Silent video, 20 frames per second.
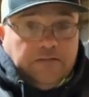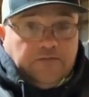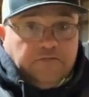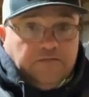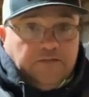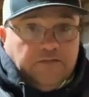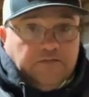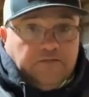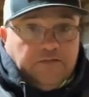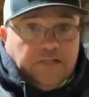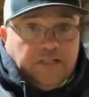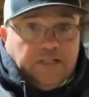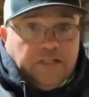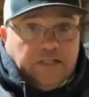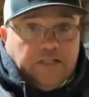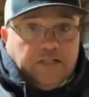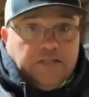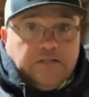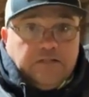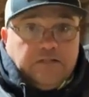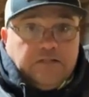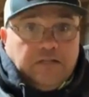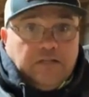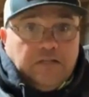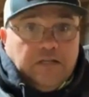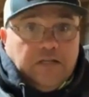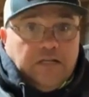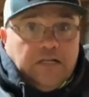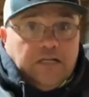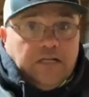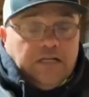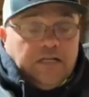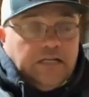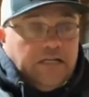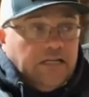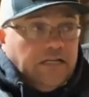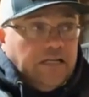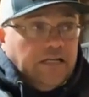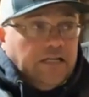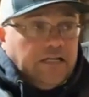15 years.
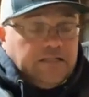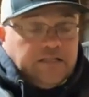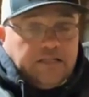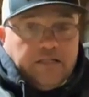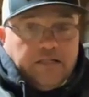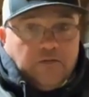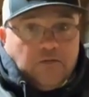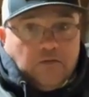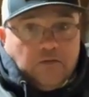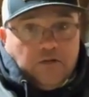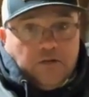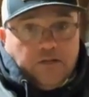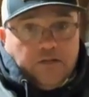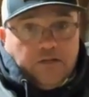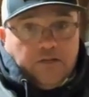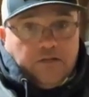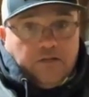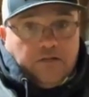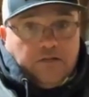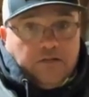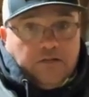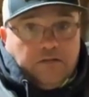It hasn't had horn on the